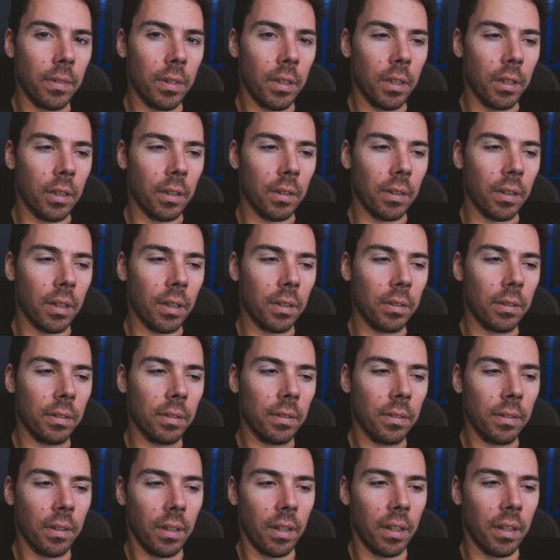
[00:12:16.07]
You don't
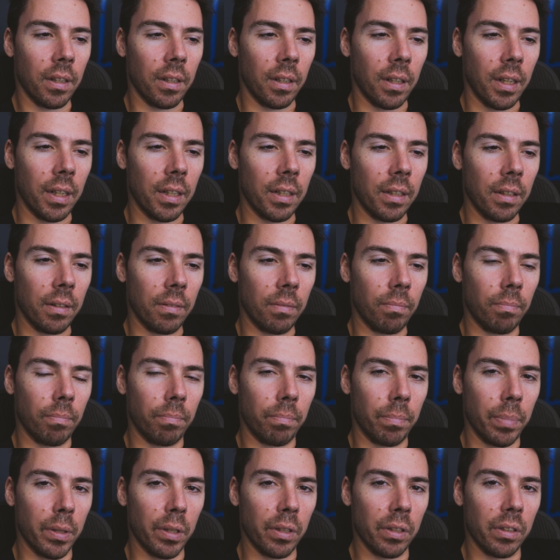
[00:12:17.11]
kill any
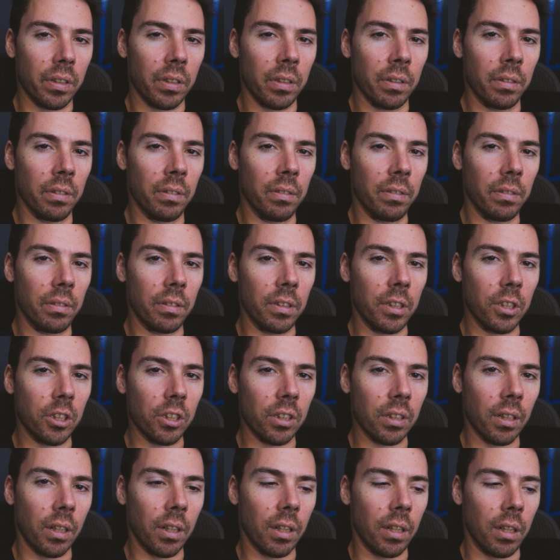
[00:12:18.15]
bird. You
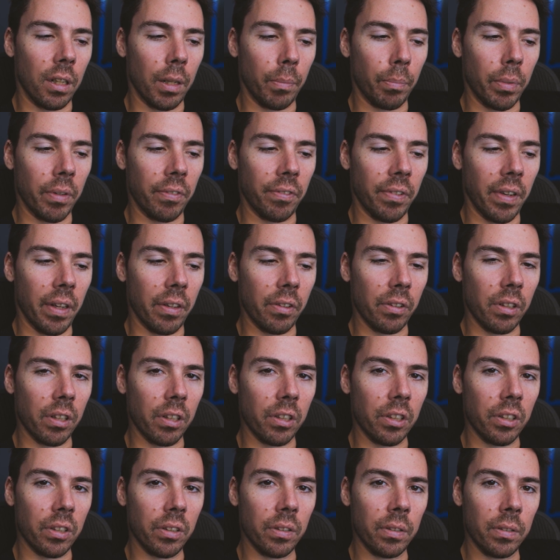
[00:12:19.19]
just clip a feather or
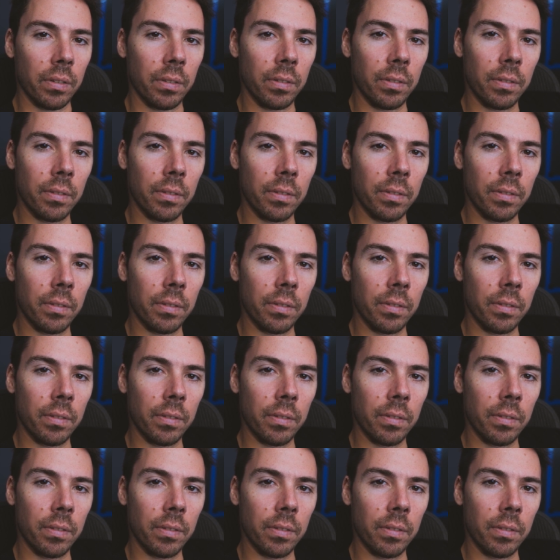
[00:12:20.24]
two.